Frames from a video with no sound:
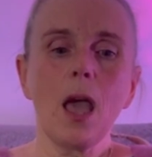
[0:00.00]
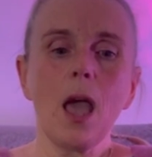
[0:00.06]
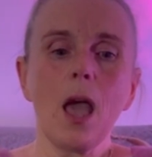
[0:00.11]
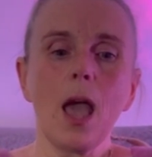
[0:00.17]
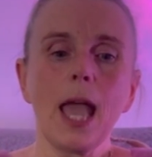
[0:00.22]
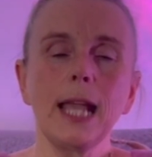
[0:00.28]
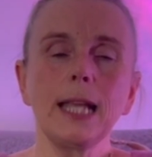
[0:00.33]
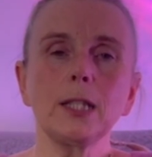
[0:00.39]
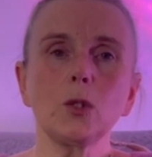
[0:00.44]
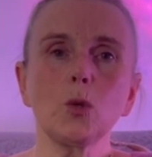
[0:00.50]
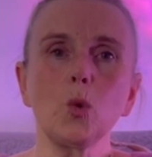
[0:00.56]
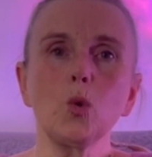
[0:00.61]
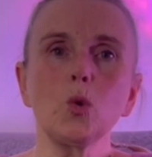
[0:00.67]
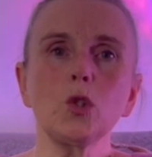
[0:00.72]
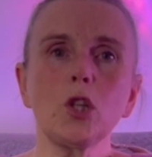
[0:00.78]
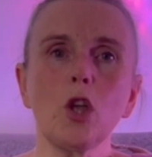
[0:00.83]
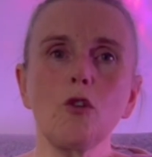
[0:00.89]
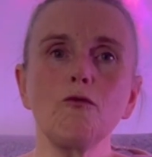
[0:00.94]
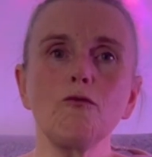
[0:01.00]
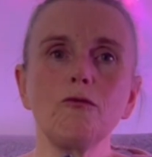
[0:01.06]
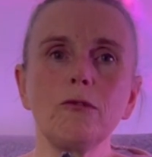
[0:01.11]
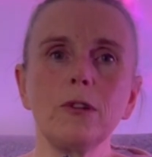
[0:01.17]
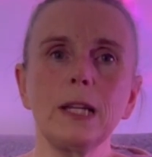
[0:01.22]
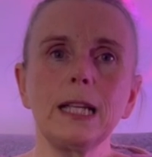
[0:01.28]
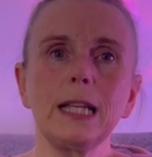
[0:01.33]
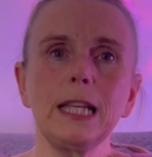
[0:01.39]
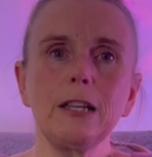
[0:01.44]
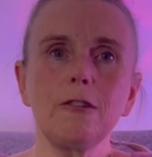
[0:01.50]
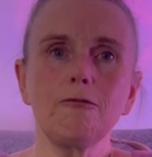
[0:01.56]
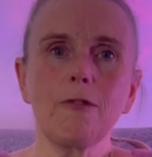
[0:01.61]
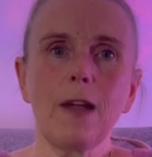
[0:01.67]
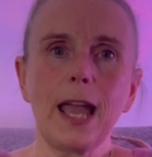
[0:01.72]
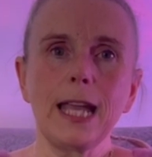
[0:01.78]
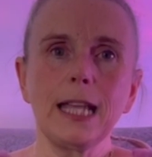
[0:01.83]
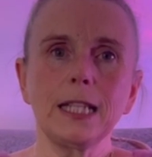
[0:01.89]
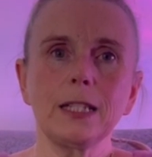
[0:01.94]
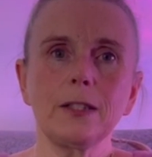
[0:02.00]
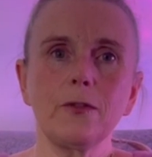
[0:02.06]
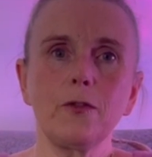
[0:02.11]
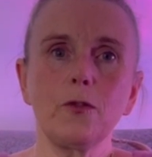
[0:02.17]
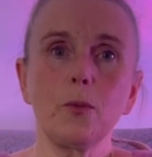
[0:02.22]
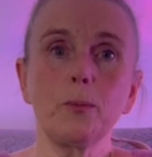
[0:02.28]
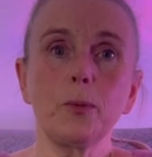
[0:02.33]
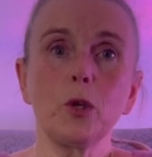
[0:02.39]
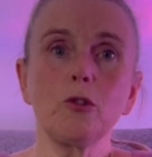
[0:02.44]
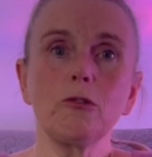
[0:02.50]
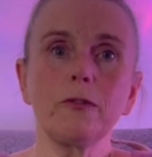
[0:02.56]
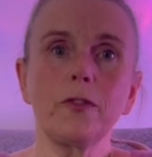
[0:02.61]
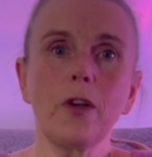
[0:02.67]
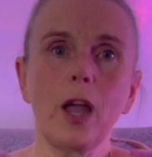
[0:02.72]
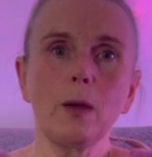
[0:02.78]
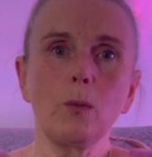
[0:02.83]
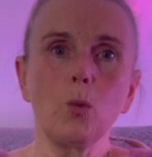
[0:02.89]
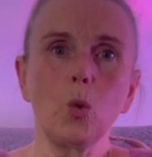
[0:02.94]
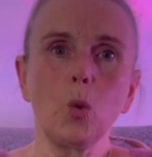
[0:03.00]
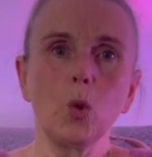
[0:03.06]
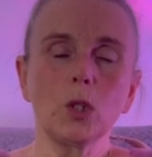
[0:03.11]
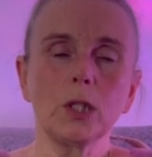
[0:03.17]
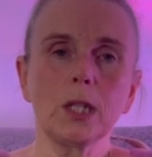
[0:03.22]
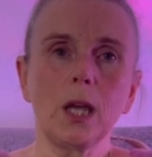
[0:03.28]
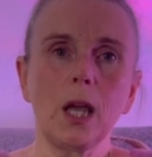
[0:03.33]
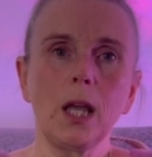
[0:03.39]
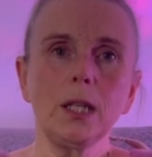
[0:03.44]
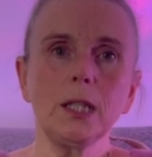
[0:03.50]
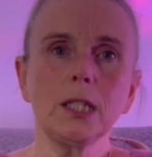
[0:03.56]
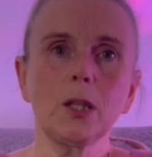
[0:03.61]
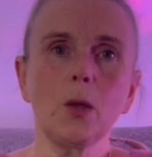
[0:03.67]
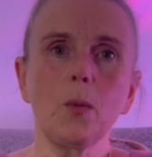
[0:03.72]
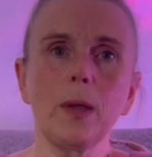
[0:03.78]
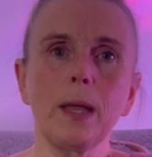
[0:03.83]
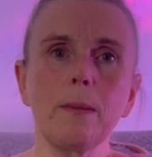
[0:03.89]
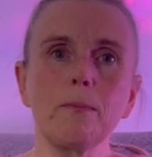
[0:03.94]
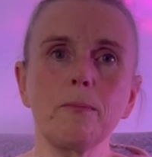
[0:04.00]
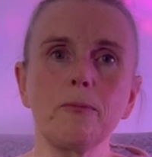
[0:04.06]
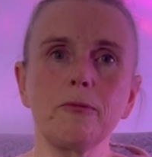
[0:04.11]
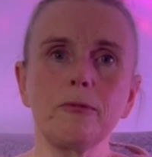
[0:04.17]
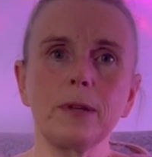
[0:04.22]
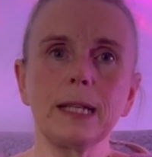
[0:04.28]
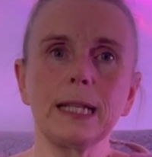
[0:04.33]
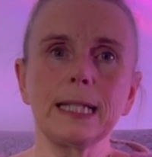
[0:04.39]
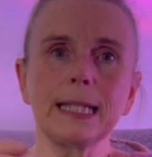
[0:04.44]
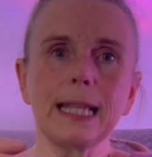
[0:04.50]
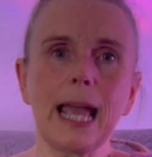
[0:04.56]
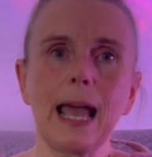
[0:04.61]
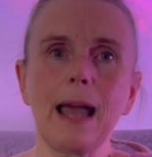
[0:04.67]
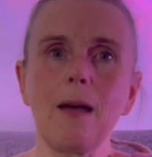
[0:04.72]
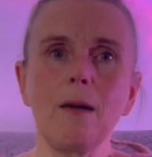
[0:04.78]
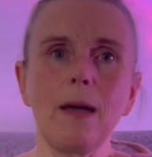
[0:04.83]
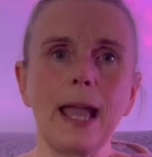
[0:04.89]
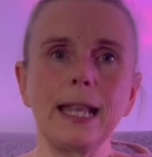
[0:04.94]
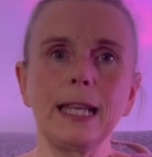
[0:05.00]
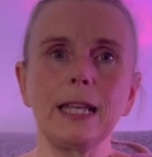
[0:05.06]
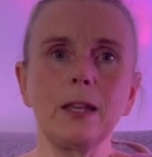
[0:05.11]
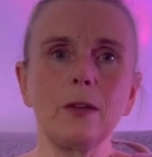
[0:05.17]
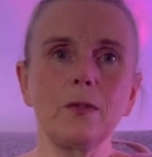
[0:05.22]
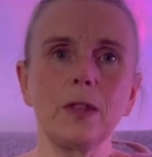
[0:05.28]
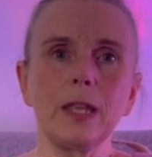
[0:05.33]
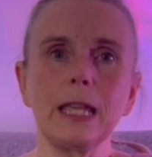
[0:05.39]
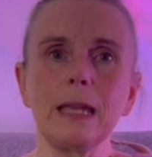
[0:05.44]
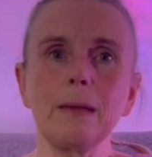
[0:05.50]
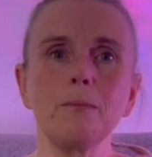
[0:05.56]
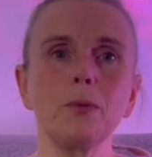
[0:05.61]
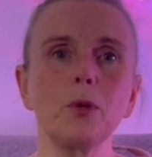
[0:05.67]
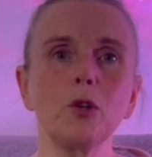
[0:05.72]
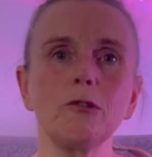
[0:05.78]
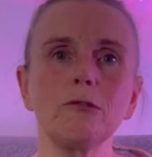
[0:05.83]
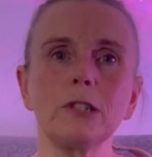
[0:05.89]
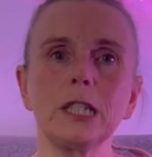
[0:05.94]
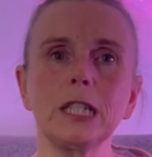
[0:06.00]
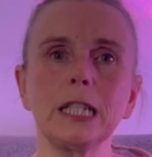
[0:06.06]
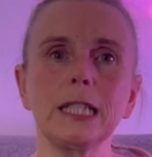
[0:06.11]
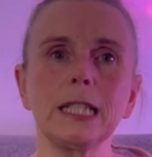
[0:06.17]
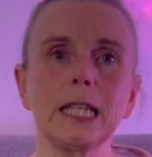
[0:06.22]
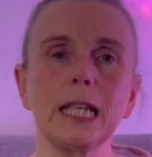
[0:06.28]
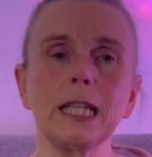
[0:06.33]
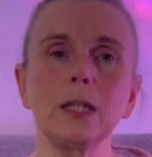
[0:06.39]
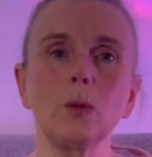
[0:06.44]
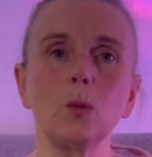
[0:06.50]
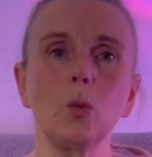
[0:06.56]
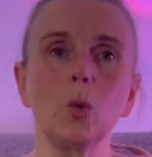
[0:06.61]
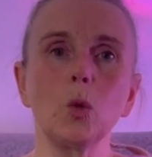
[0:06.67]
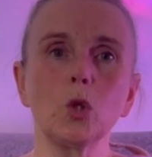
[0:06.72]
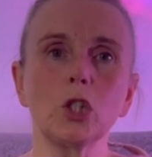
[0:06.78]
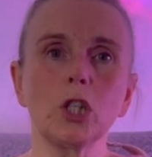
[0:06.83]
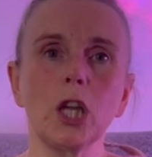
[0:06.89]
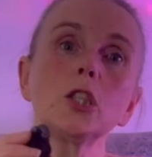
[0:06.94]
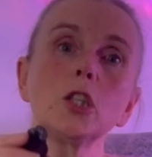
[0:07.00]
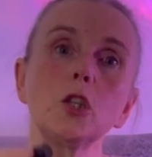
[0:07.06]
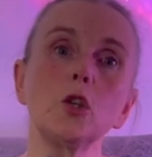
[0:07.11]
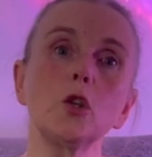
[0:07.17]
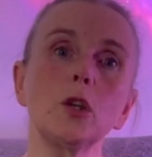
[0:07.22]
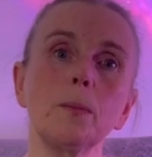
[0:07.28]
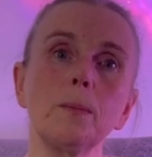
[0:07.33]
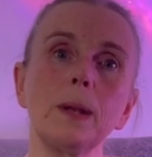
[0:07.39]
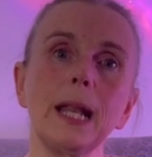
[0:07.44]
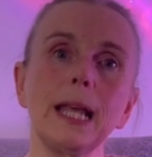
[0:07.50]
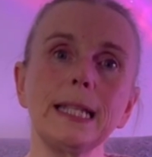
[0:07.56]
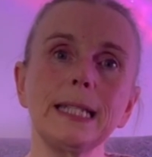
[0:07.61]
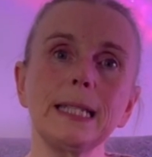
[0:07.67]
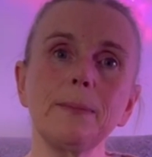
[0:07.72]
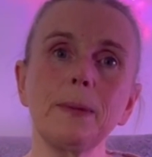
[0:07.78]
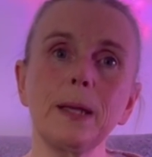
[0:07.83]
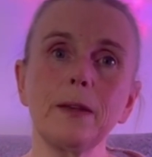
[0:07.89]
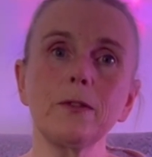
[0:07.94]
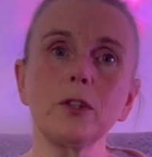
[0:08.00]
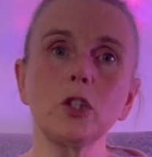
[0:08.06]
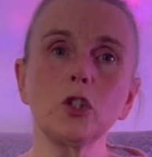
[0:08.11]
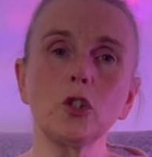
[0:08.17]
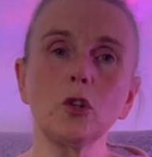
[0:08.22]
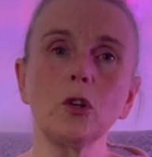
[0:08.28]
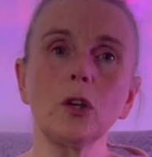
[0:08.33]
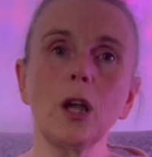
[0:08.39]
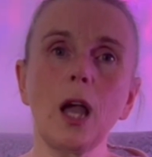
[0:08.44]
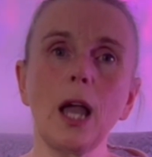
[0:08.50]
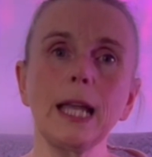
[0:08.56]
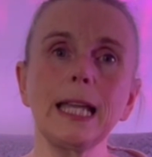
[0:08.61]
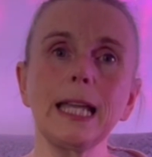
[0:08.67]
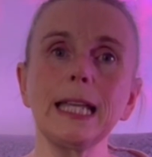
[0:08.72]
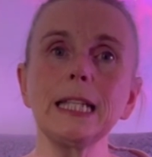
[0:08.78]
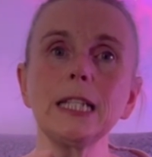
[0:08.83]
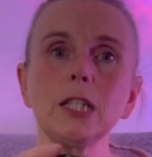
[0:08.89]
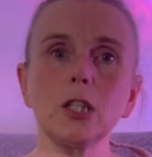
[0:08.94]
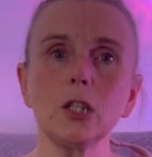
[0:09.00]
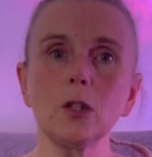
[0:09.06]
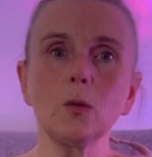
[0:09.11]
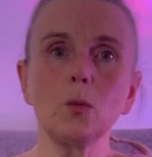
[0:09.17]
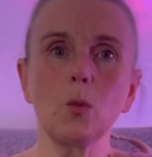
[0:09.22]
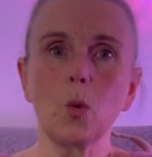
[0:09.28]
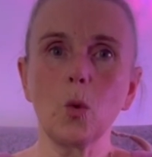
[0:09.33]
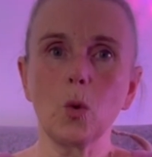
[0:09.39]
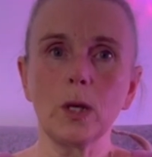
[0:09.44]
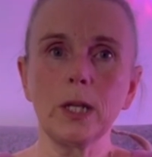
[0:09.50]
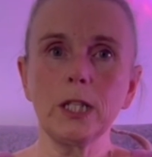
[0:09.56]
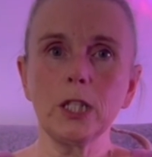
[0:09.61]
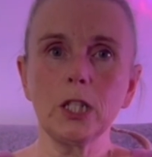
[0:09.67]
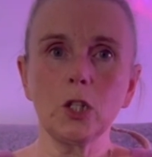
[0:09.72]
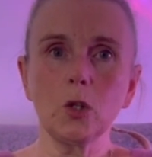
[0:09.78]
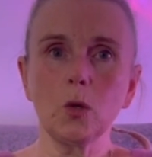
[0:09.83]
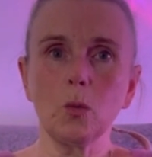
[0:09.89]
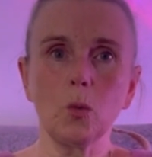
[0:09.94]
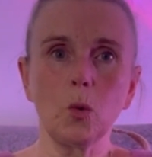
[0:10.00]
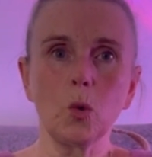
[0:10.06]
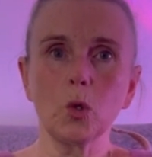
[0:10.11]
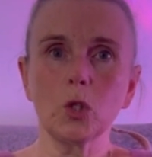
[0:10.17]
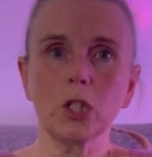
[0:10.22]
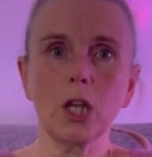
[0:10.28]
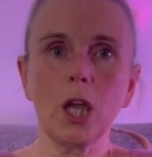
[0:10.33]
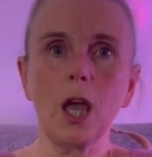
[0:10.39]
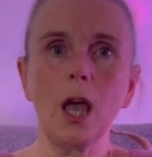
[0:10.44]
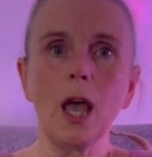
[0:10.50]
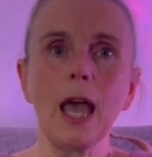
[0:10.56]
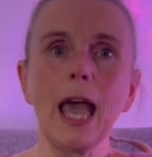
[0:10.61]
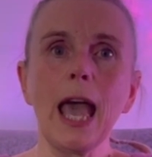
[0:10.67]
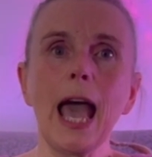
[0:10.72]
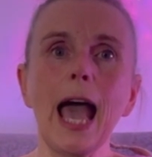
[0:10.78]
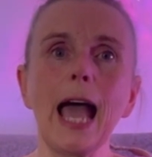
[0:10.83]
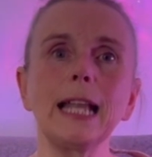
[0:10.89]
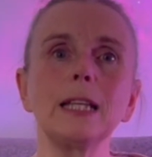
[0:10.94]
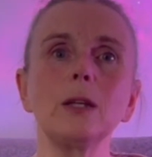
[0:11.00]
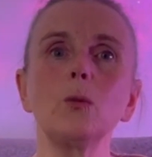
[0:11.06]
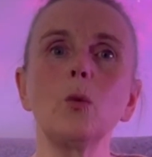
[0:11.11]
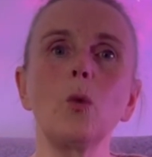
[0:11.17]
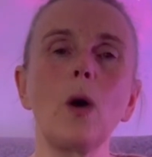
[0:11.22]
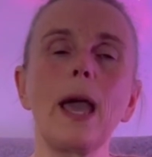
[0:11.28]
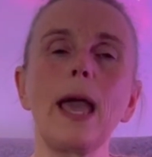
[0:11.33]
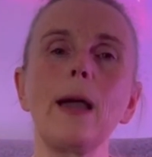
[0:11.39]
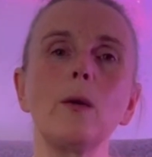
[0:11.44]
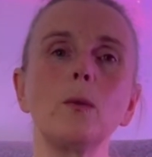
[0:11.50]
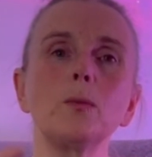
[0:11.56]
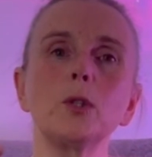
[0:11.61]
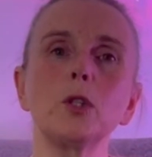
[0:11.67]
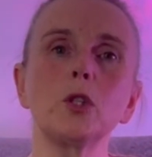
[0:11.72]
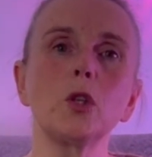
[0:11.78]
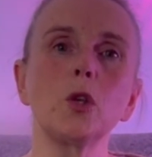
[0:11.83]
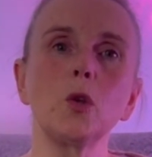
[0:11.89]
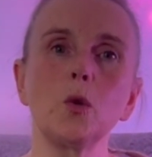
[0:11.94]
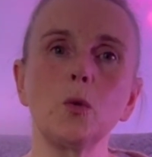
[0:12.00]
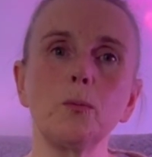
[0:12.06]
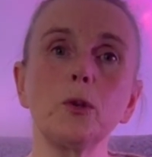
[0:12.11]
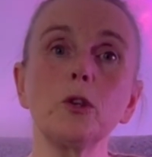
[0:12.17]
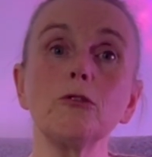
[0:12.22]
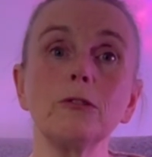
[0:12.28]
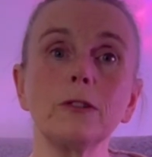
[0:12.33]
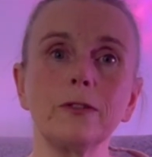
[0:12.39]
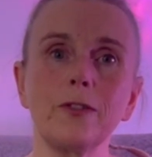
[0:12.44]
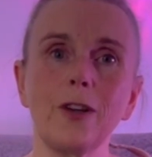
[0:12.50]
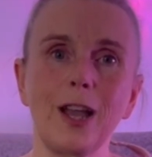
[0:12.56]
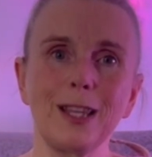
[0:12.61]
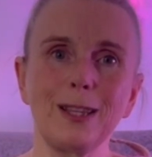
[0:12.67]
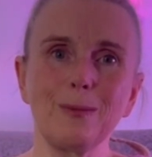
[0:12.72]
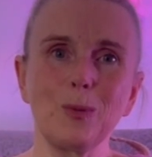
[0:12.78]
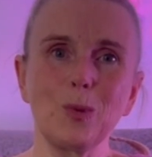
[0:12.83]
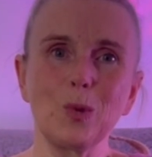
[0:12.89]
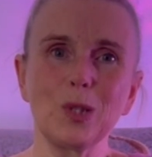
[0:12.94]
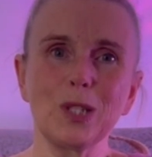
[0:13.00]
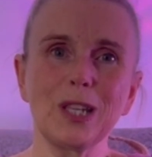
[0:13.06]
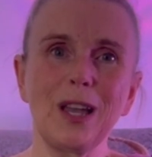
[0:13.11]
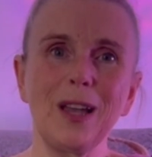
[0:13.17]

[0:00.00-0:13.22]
It's also really great for purifying water, so it brings out any of the impurities in the water. So you can place a bit of the Shungite into your water, and it will help to purify the water.